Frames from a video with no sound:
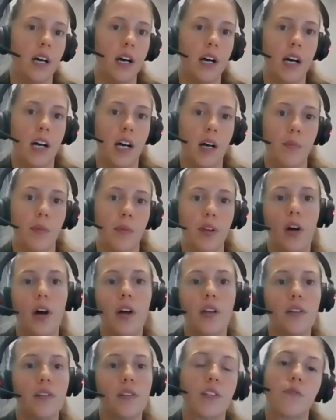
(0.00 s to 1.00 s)
um, and
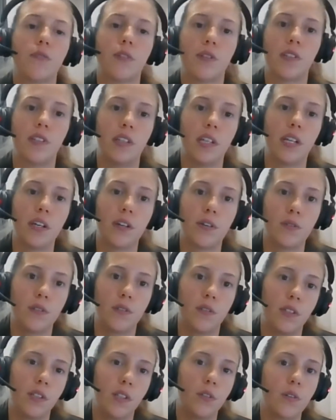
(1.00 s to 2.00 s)
all these different scenarios
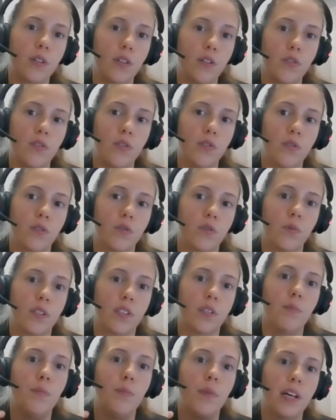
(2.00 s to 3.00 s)
so that you can choose
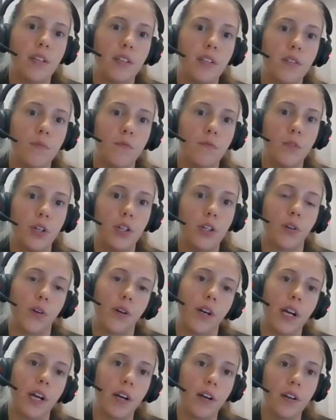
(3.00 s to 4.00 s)
what's best for
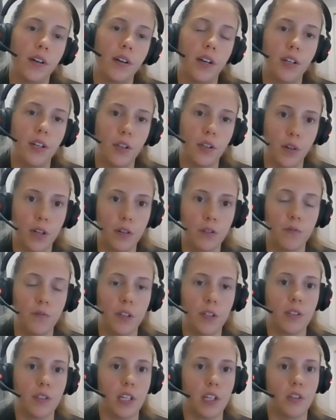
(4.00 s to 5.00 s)
your area and your
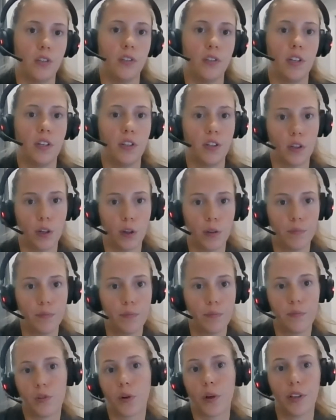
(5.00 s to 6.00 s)
infestation and your
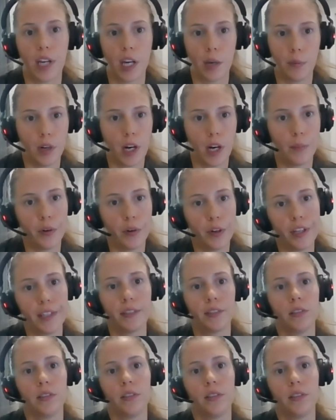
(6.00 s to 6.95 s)
shoreline property.